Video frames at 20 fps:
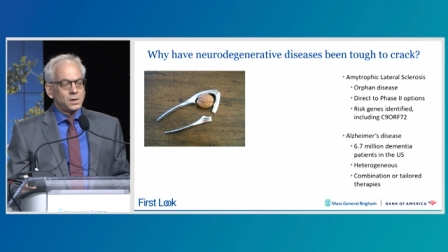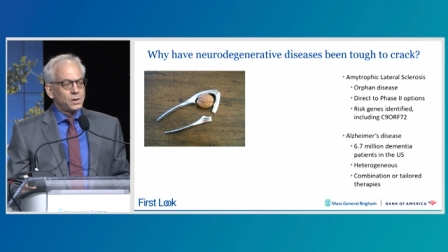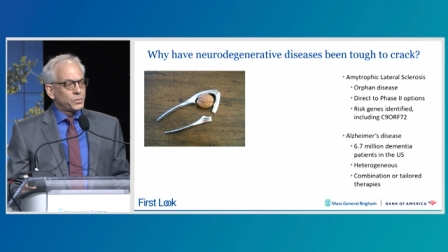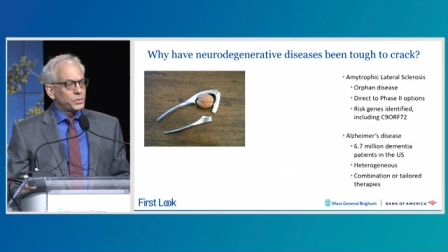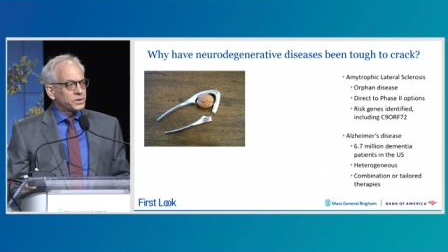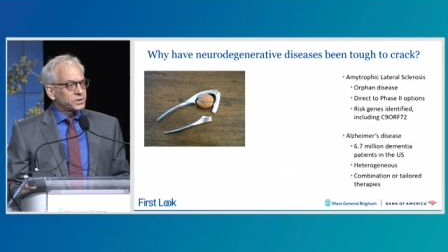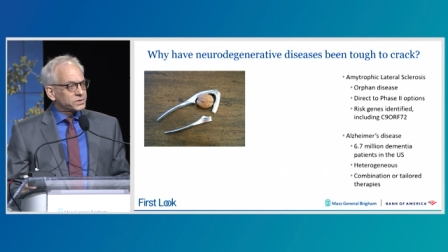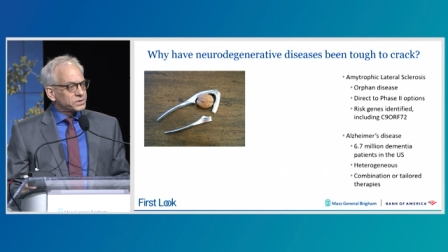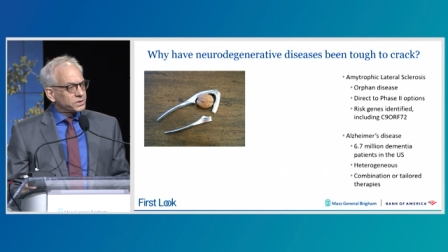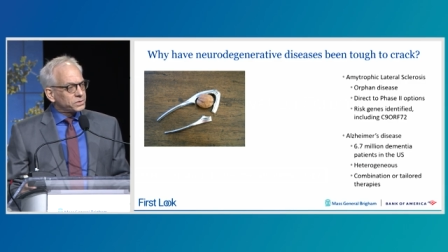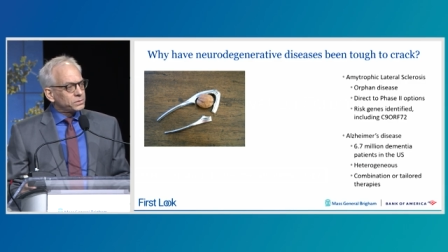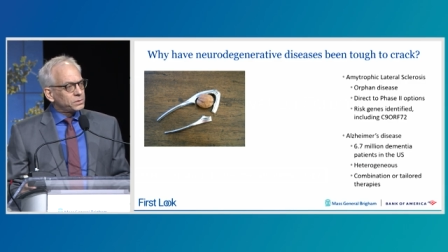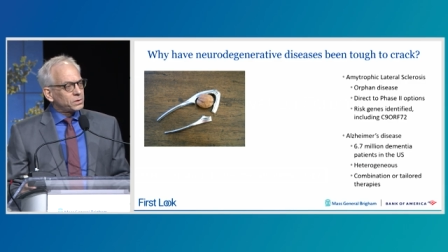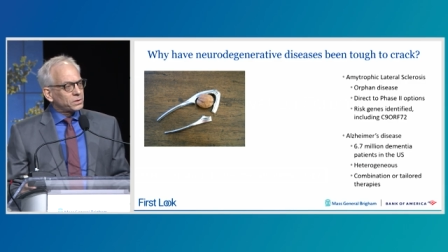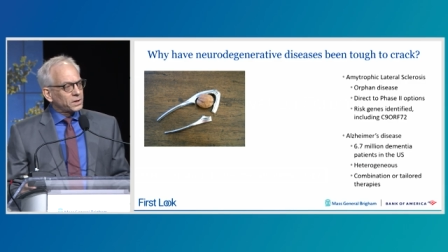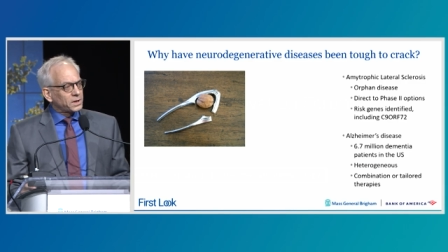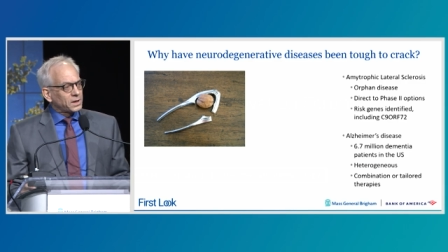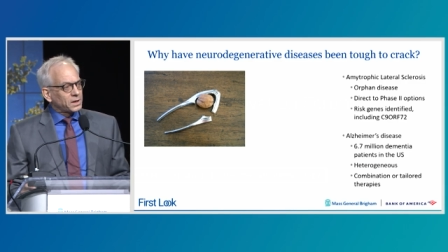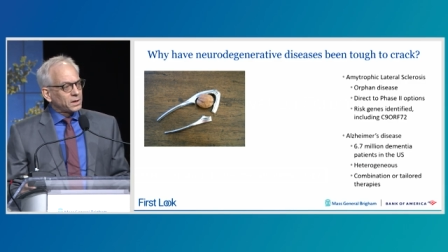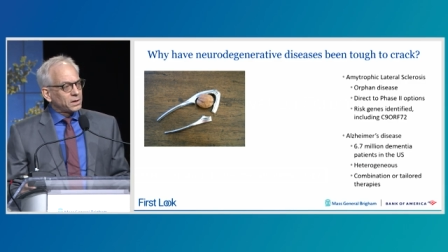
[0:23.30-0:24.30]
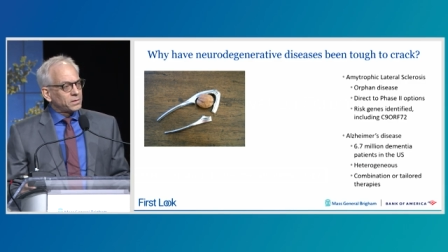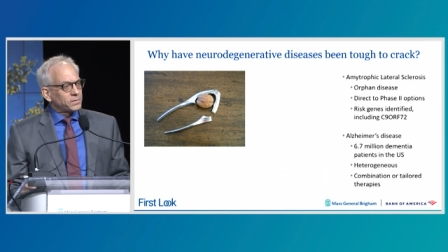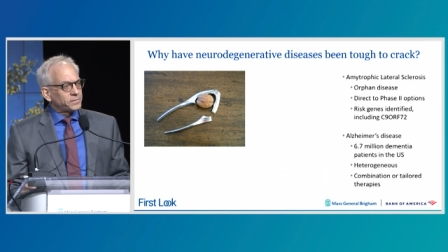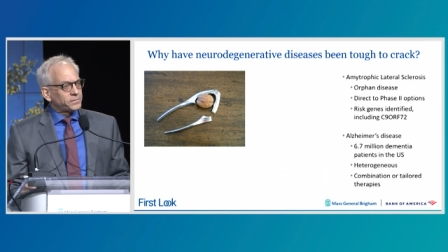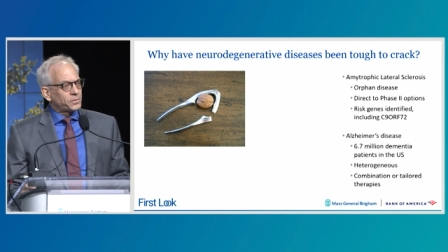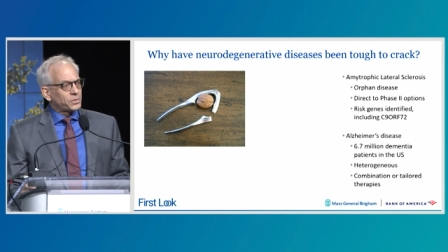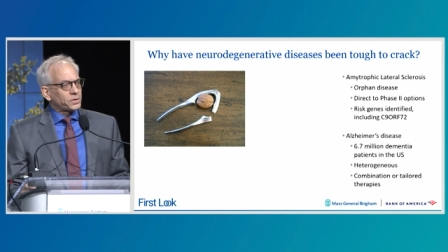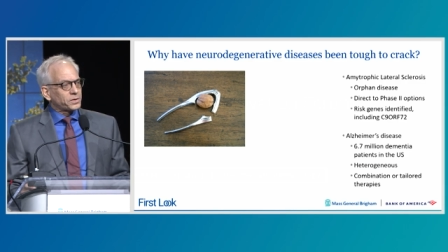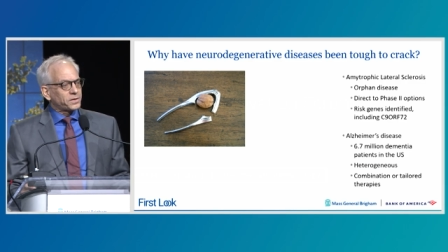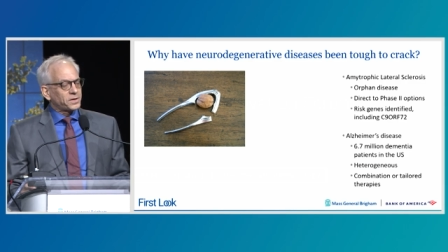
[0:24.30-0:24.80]
We are still looking
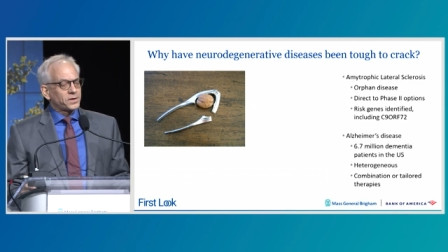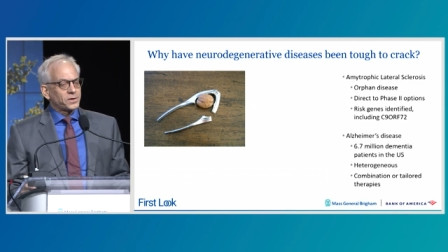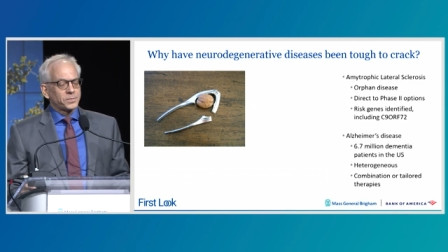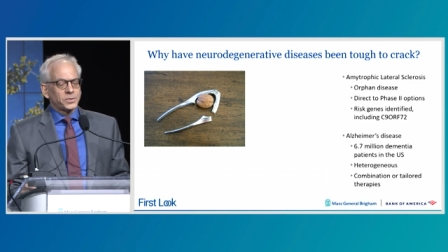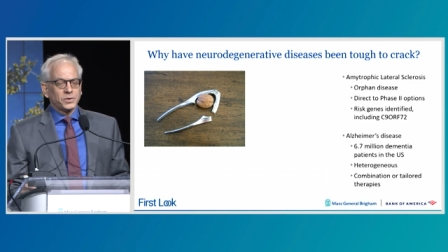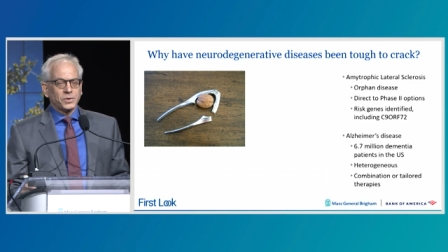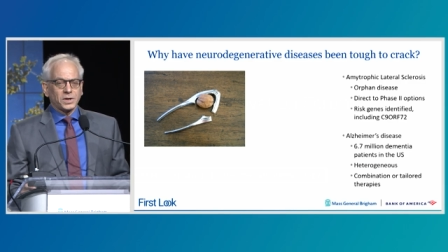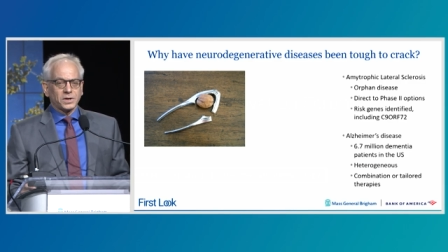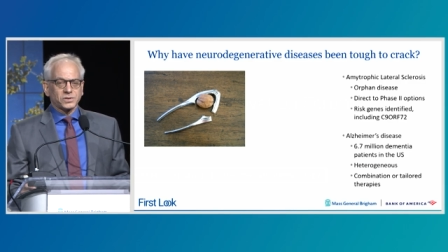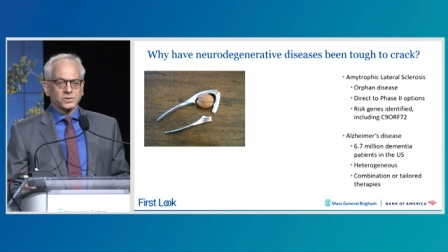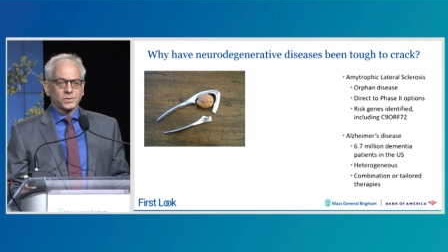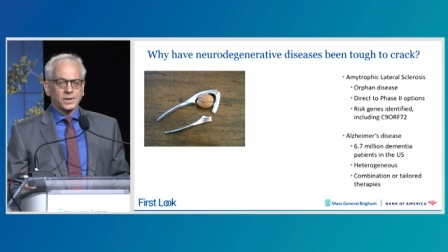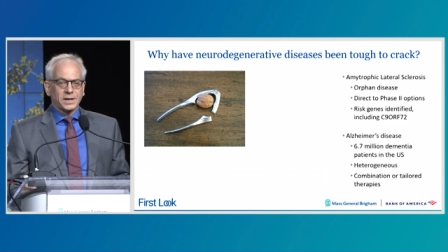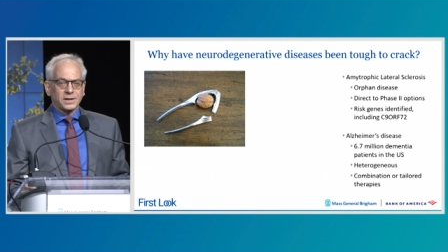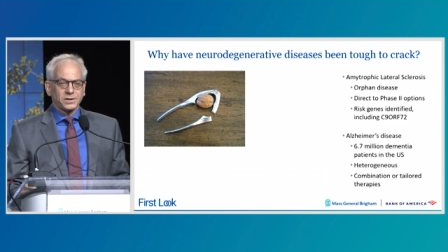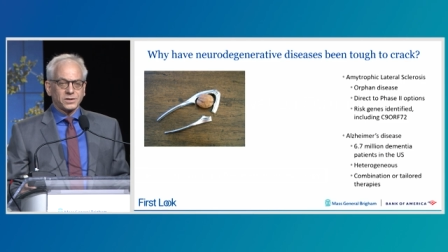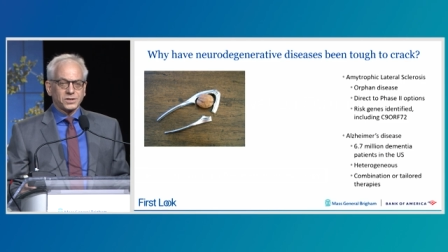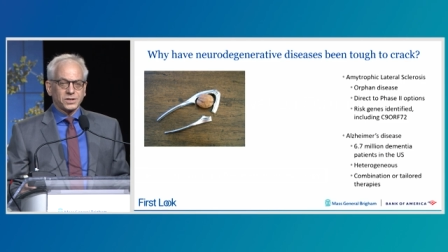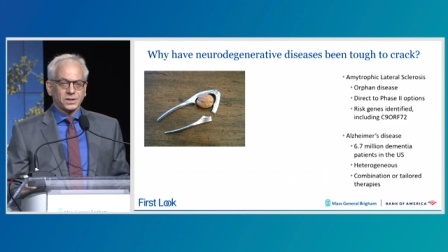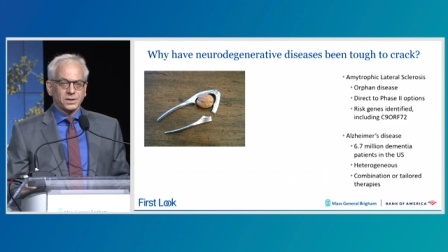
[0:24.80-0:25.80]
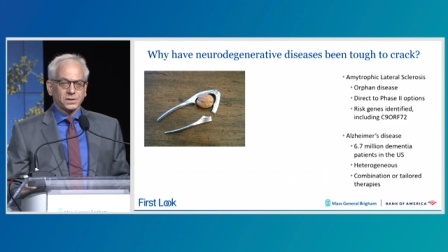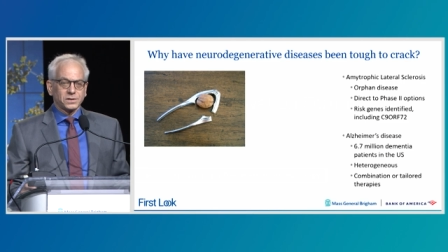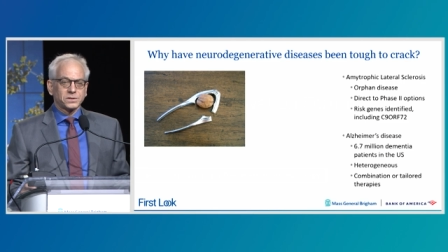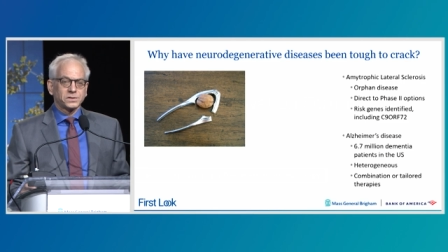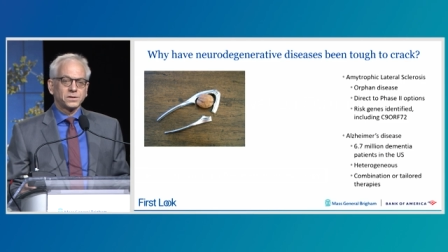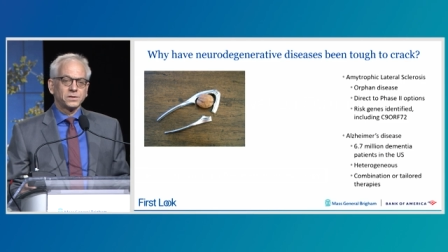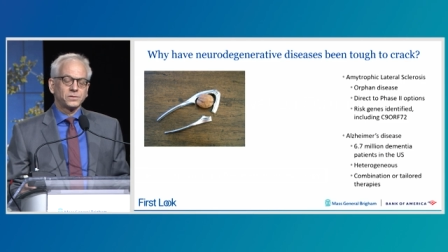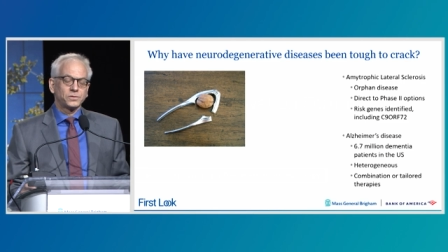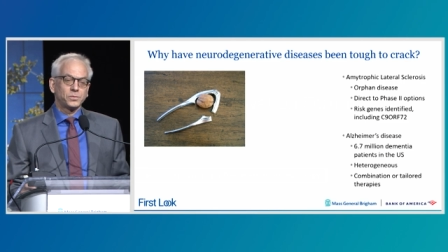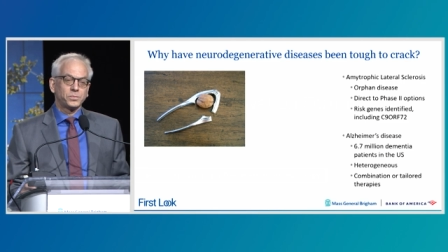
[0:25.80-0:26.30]
for therapeutic
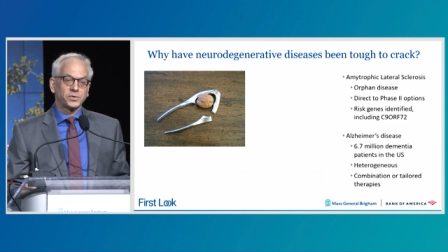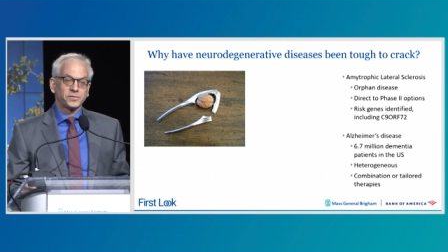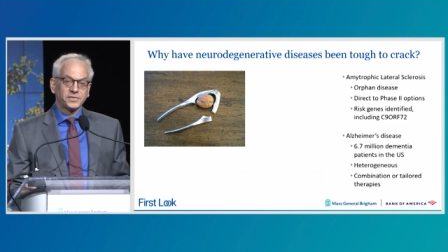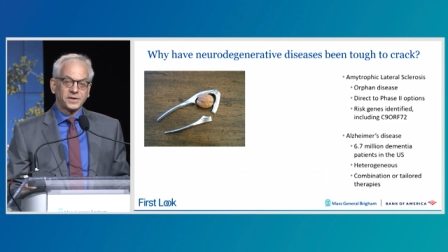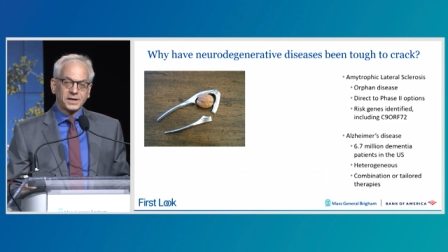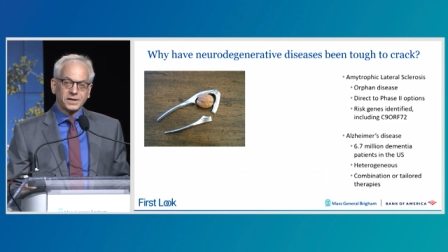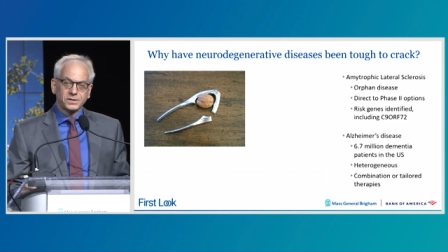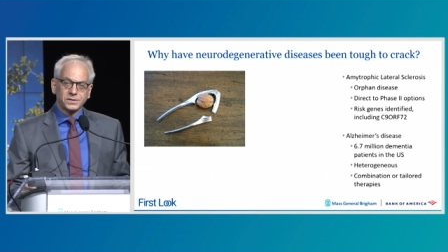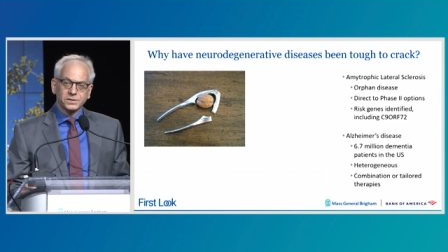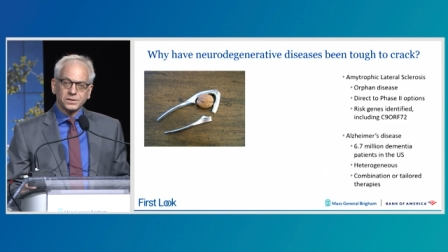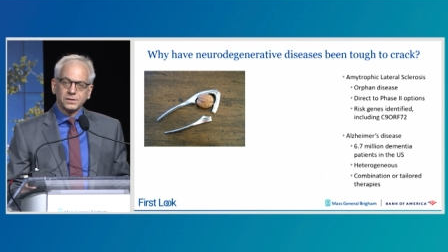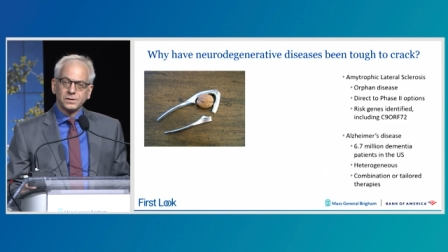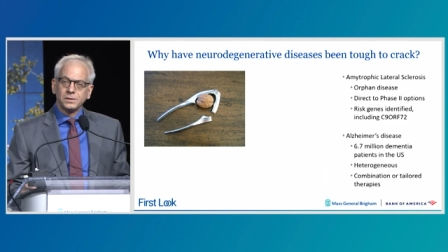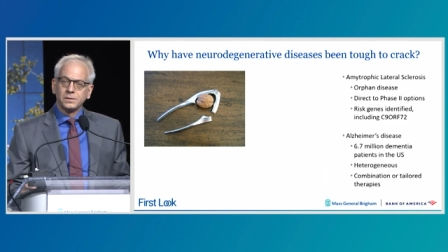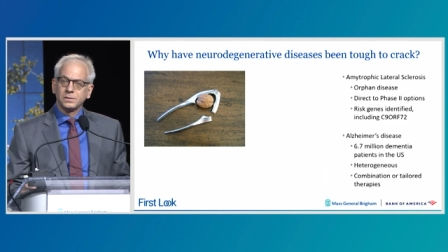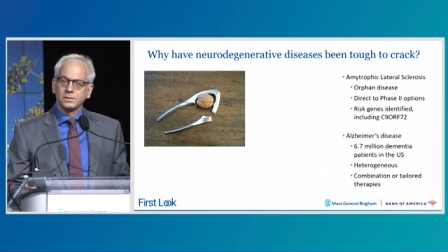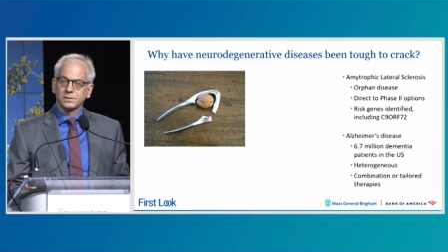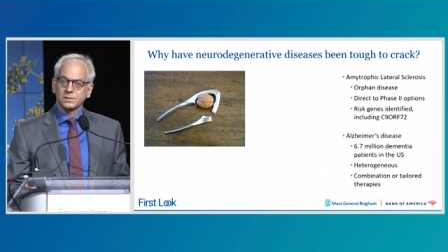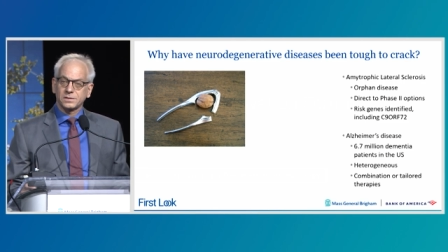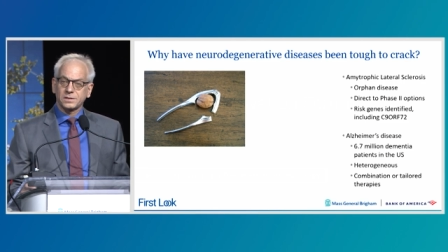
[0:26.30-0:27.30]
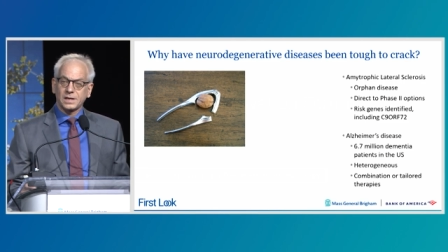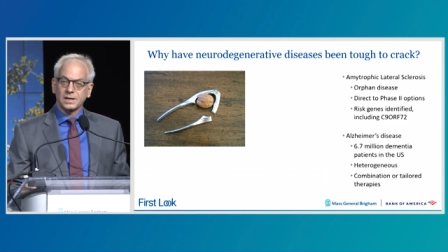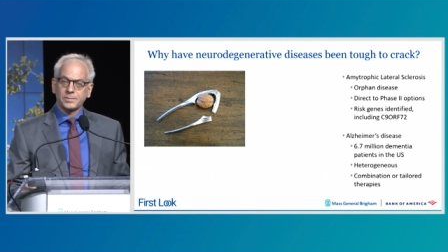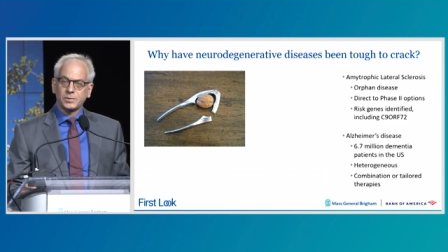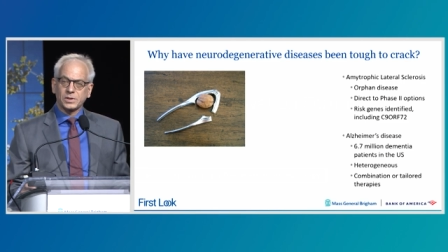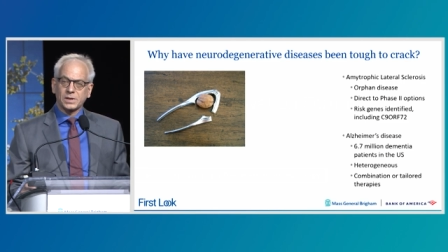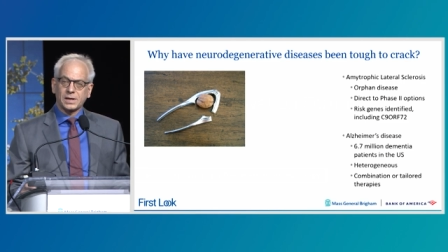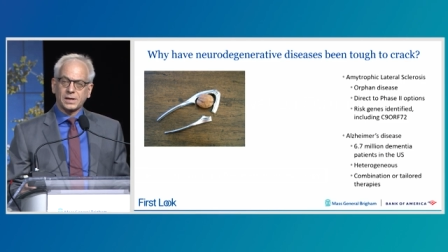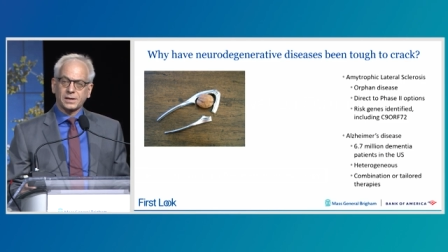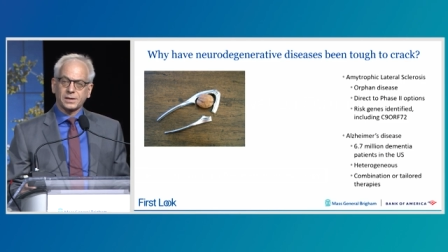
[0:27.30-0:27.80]
strategies to prevent
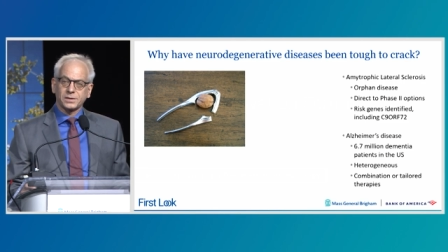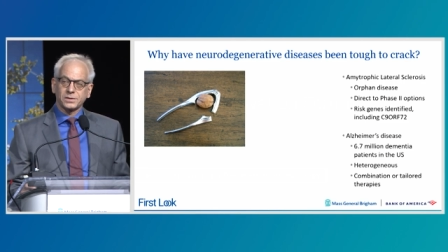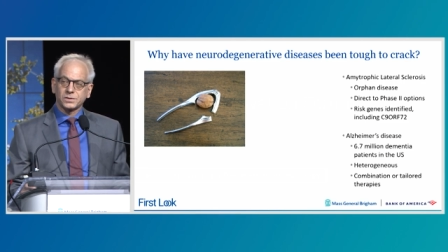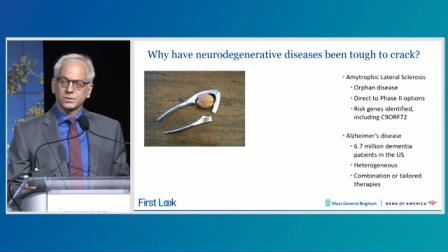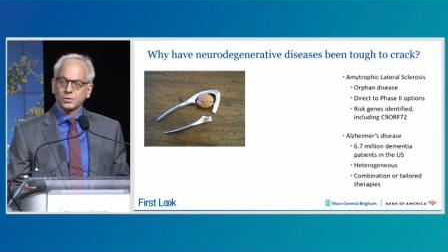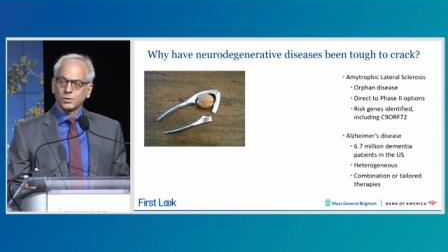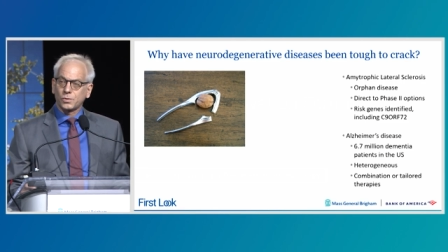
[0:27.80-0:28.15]
stabilize,